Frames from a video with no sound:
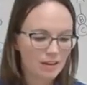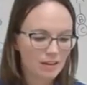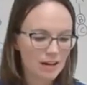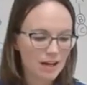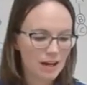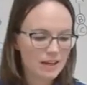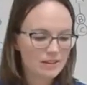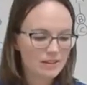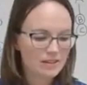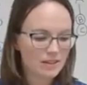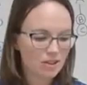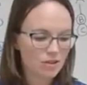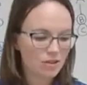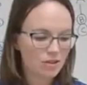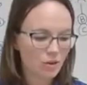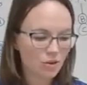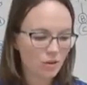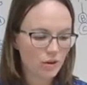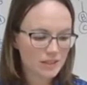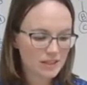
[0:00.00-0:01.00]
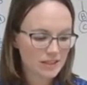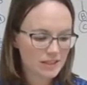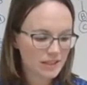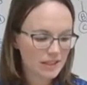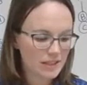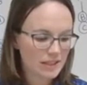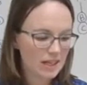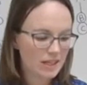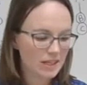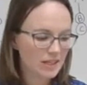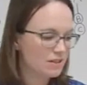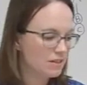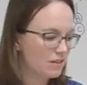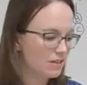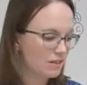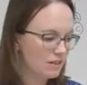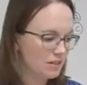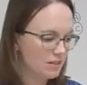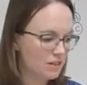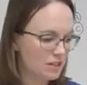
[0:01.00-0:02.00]
The next thing you're going to see, and this
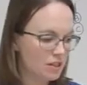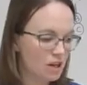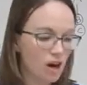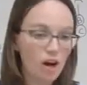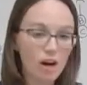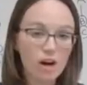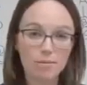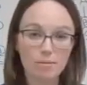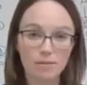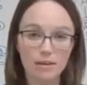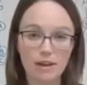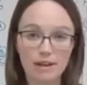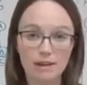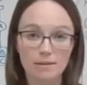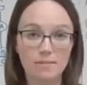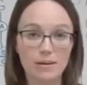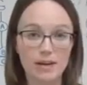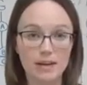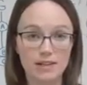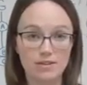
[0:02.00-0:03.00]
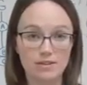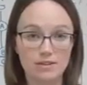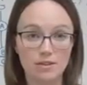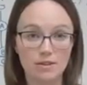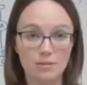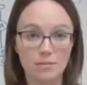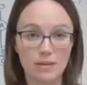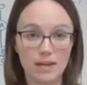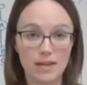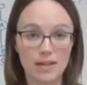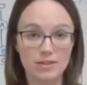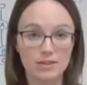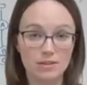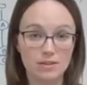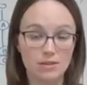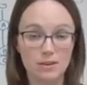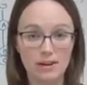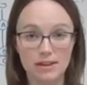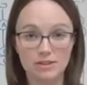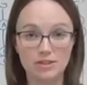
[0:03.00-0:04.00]
does not apply to bass. So
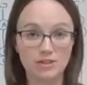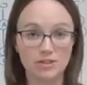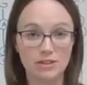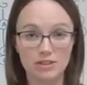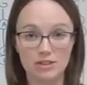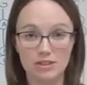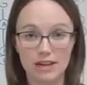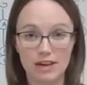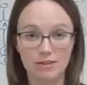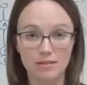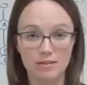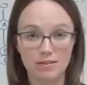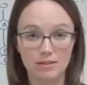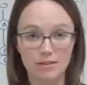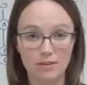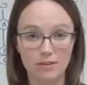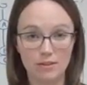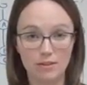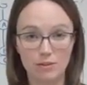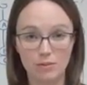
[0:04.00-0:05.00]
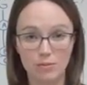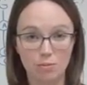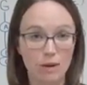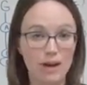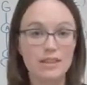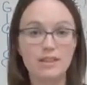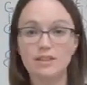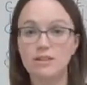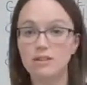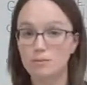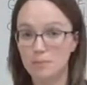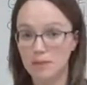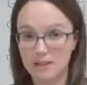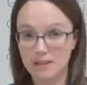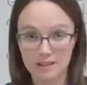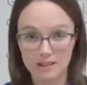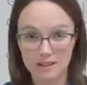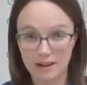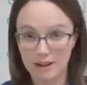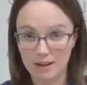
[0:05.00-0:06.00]
bass, you actually just have regular
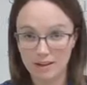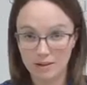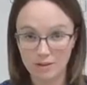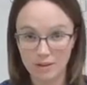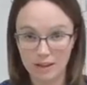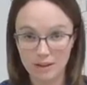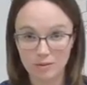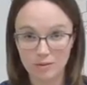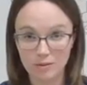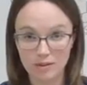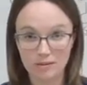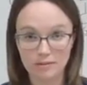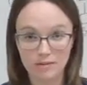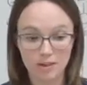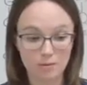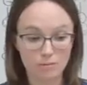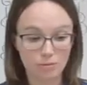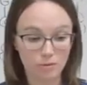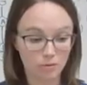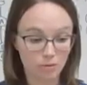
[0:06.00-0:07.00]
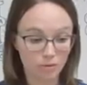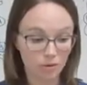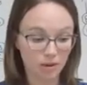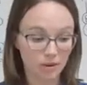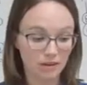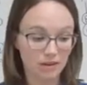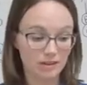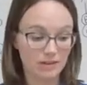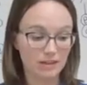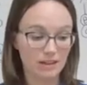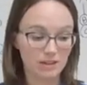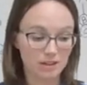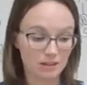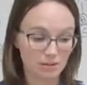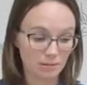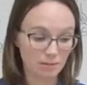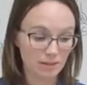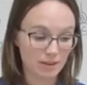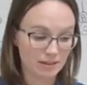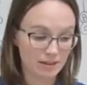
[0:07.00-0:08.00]
pizzicato like we have done before in the
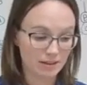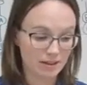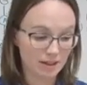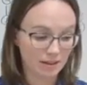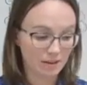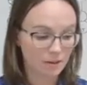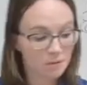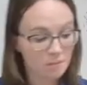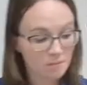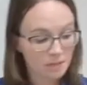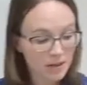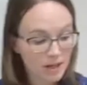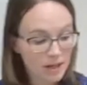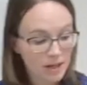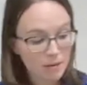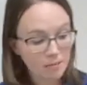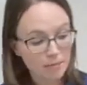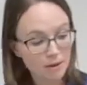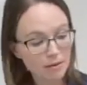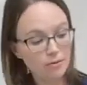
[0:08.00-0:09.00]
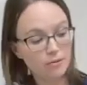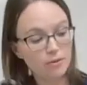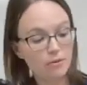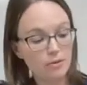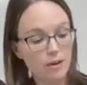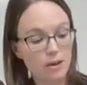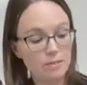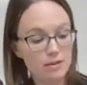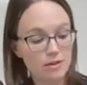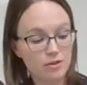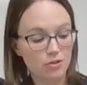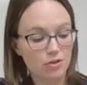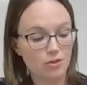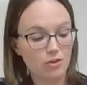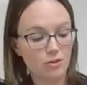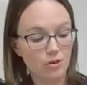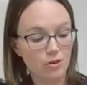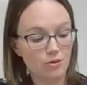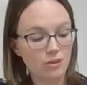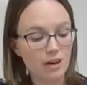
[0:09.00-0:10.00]
section I'm about to tell you. But everyone find measure
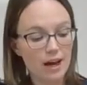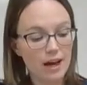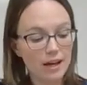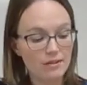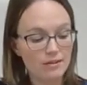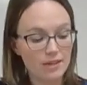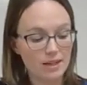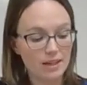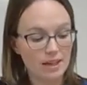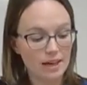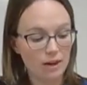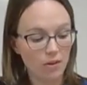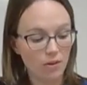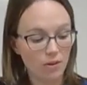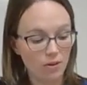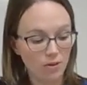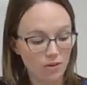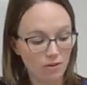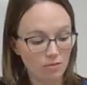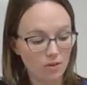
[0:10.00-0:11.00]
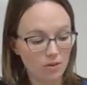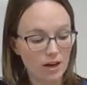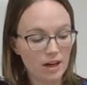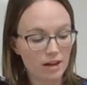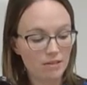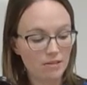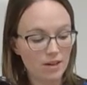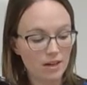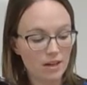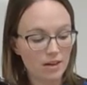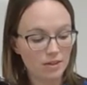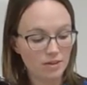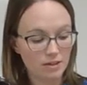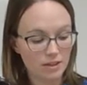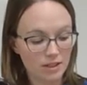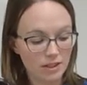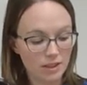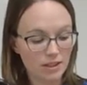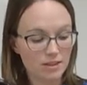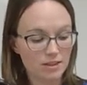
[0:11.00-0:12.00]
35 and count 35,
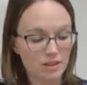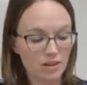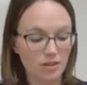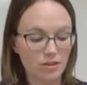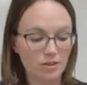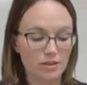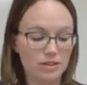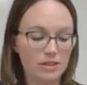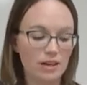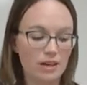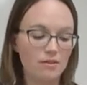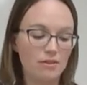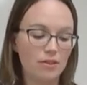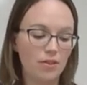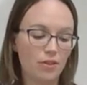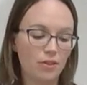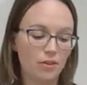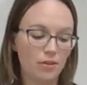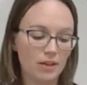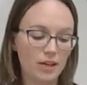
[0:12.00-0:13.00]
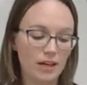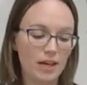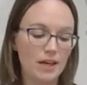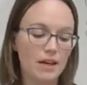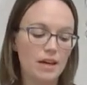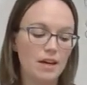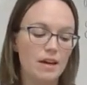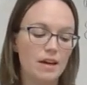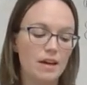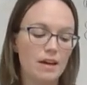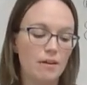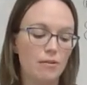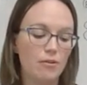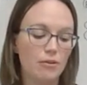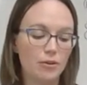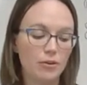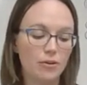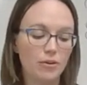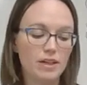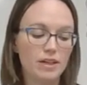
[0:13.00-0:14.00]
36, 37, 38,
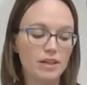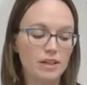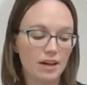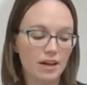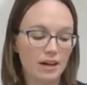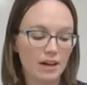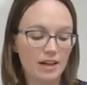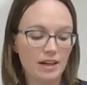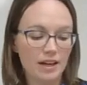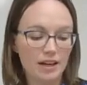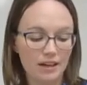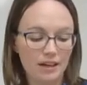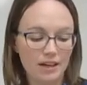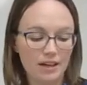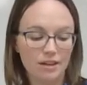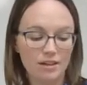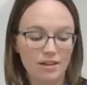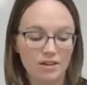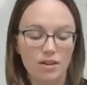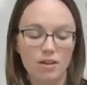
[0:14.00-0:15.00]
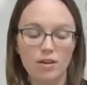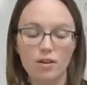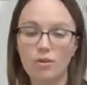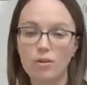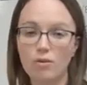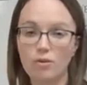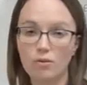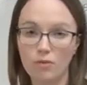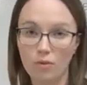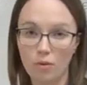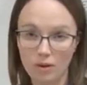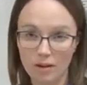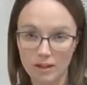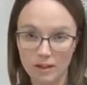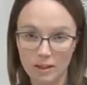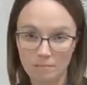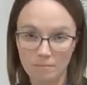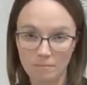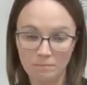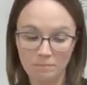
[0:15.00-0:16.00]
39, and
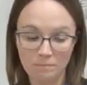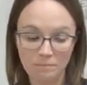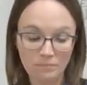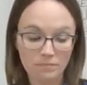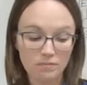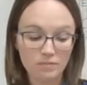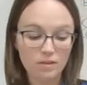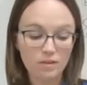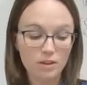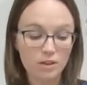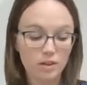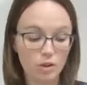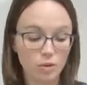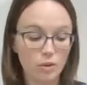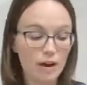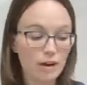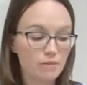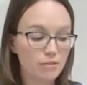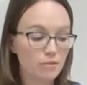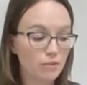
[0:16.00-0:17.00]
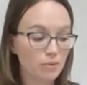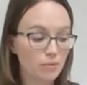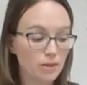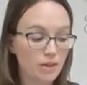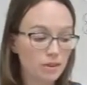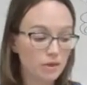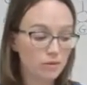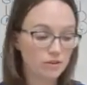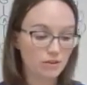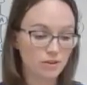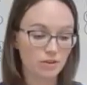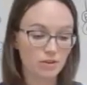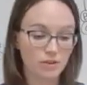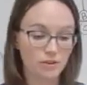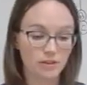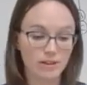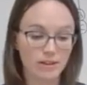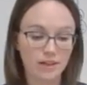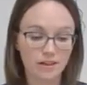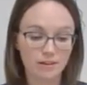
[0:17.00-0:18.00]
40. You have 3 notes in
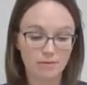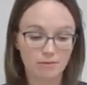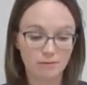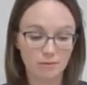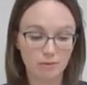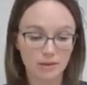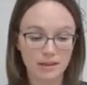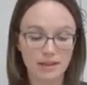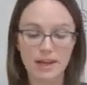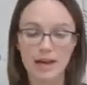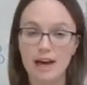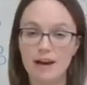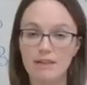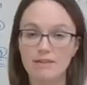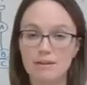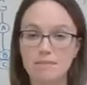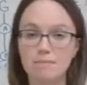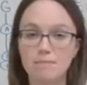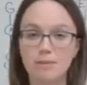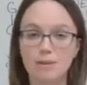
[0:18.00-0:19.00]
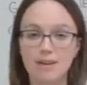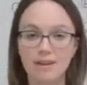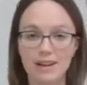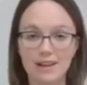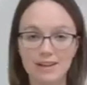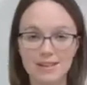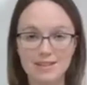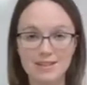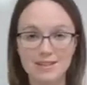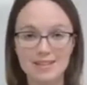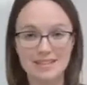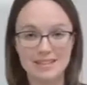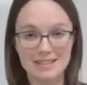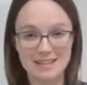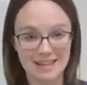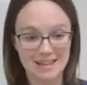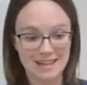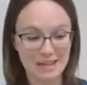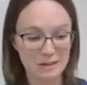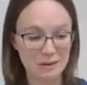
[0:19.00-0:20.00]
39 and 40 that have a plus
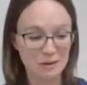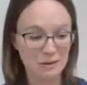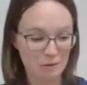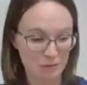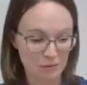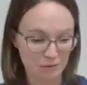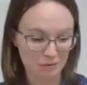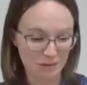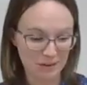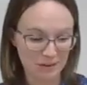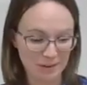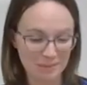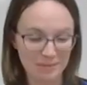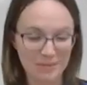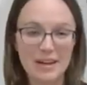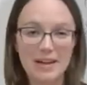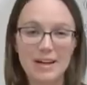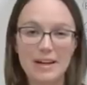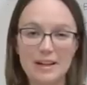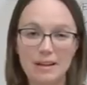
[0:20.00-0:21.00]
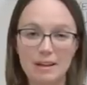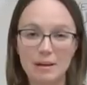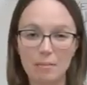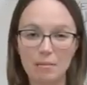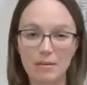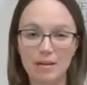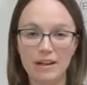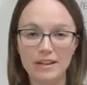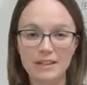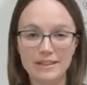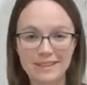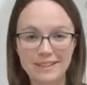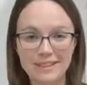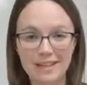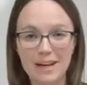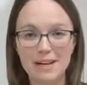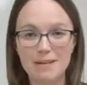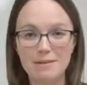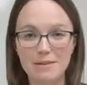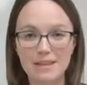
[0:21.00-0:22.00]
sign over them. The plus
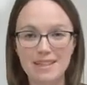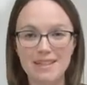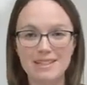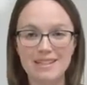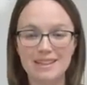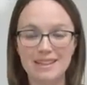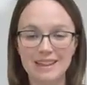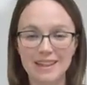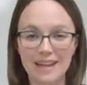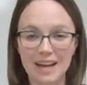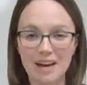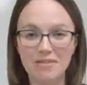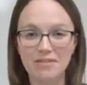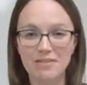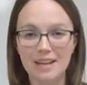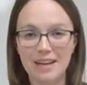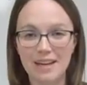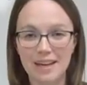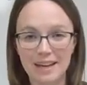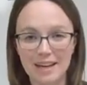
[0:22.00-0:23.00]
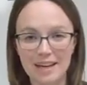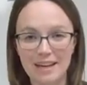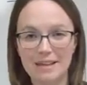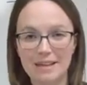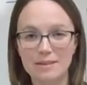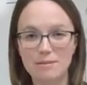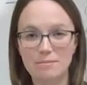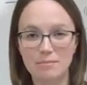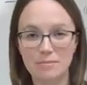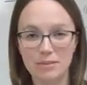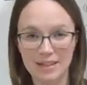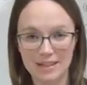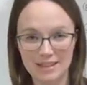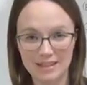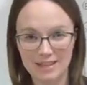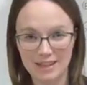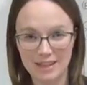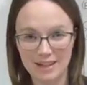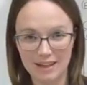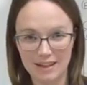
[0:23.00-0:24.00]
sign means left hand
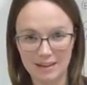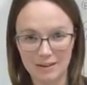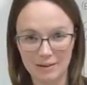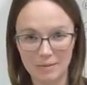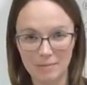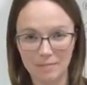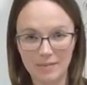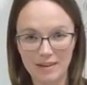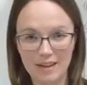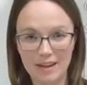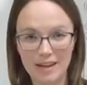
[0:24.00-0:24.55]
pizzicato.